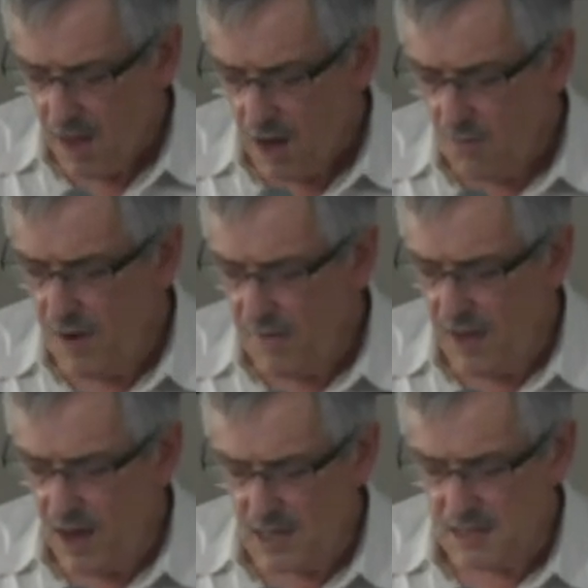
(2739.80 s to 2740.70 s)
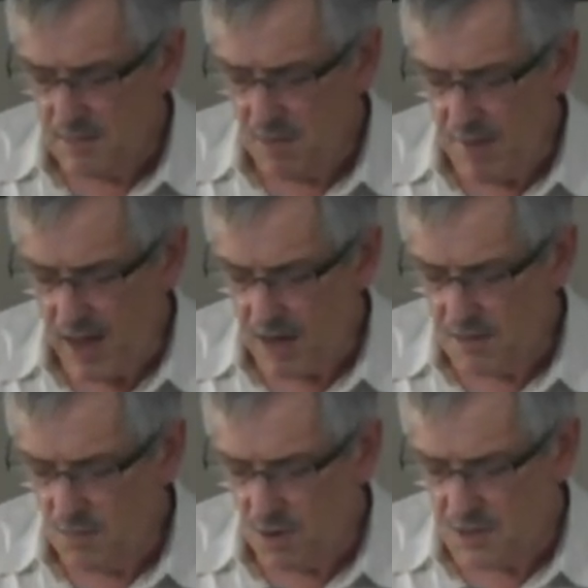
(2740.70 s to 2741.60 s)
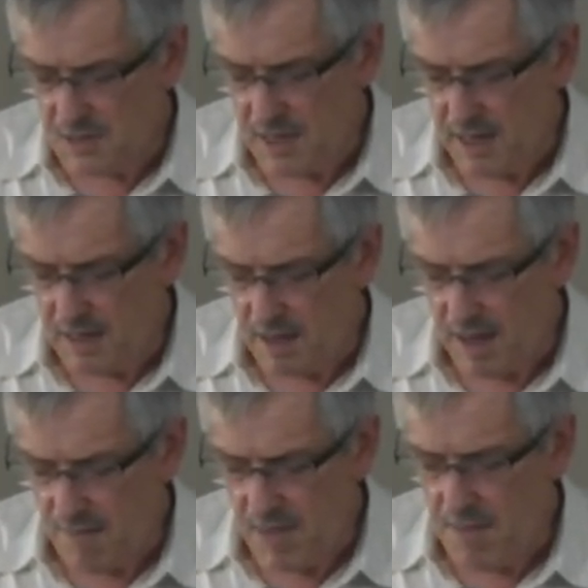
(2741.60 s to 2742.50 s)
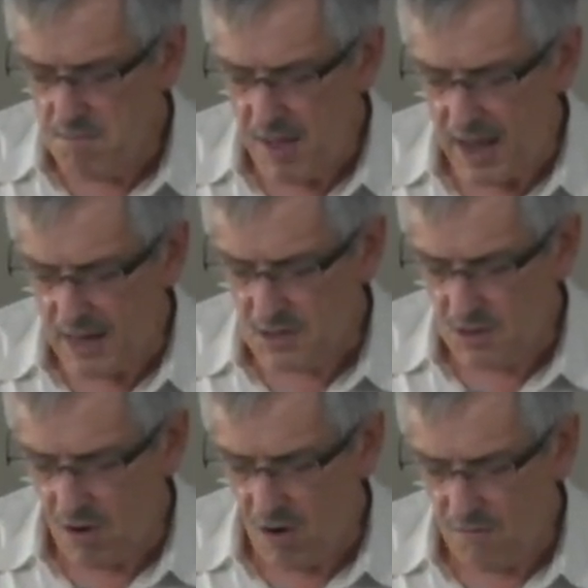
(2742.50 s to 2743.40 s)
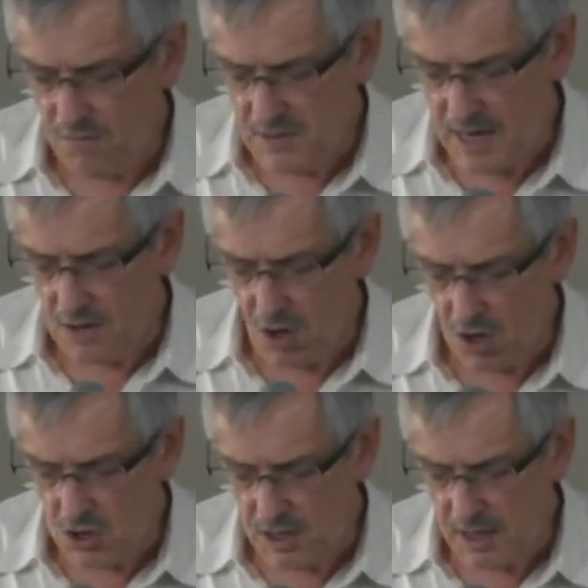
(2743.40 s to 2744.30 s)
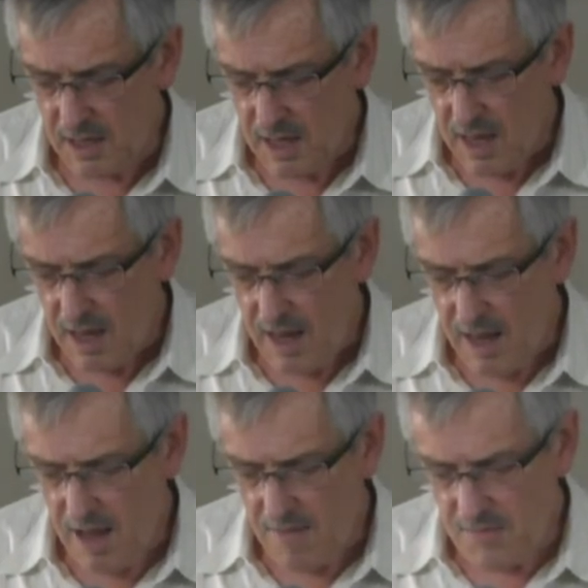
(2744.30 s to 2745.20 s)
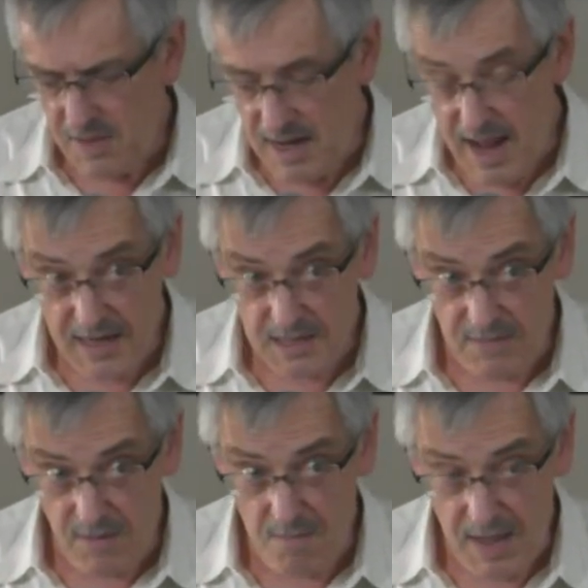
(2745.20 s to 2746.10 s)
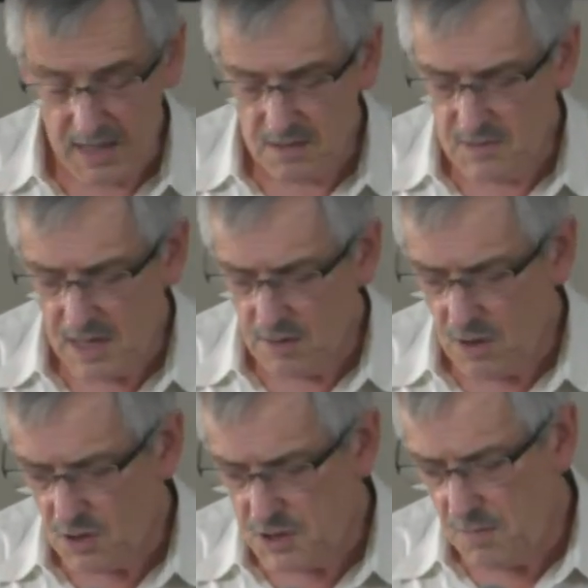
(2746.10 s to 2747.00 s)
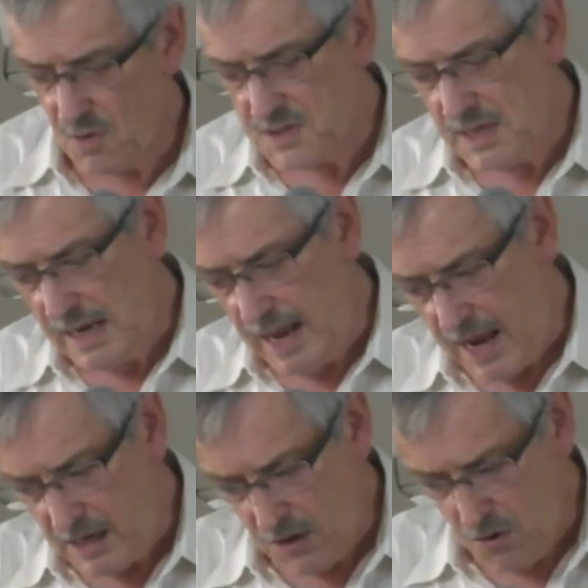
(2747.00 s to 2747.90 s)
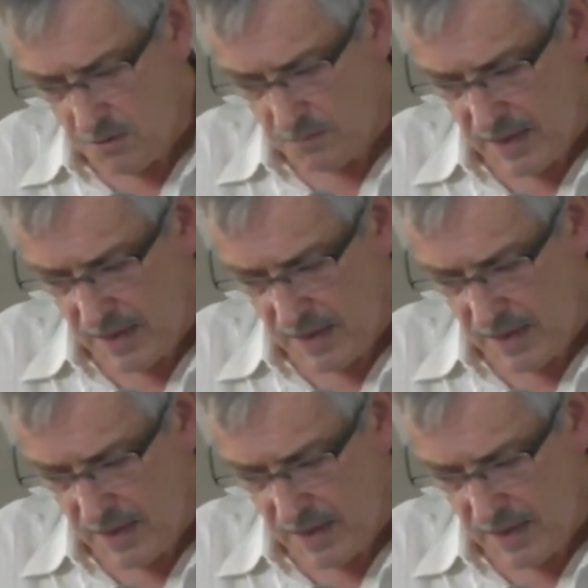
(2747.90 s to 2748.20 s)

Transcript: And when they ask them about what's the impact of technology, the negative impact of technology, what's the likelihood of